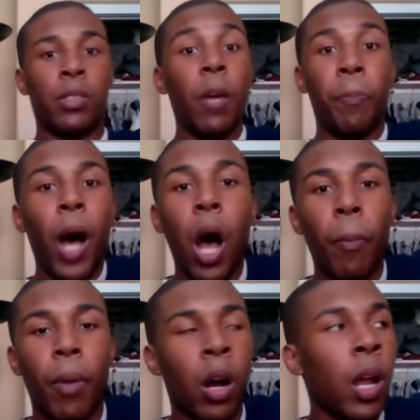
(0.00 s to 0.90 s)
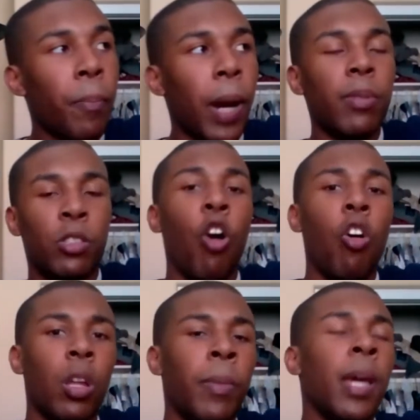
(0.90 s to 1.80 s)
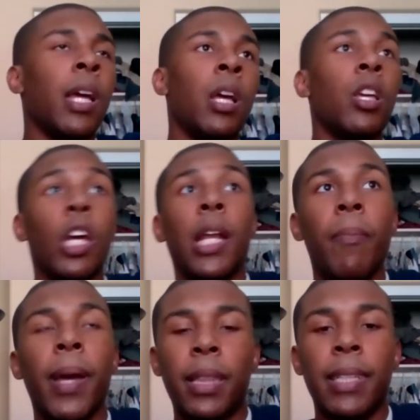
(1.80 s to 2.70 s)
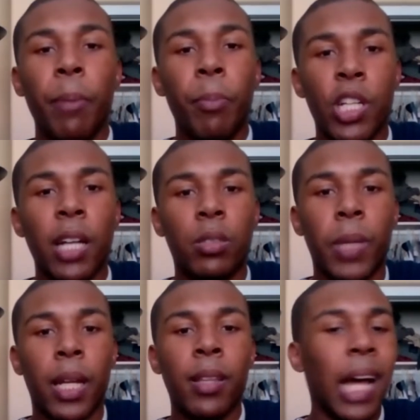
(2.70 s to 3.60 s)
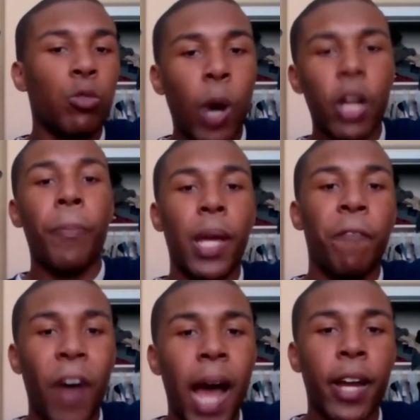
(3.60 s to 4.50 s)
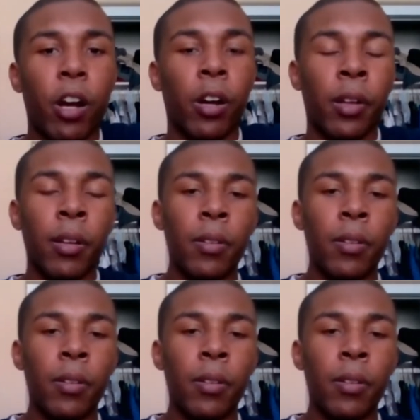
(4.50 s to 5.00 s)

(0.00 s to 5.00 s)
Steve Ballmer probably told him, you didn't make the damn adjustment. That's why you're being fired.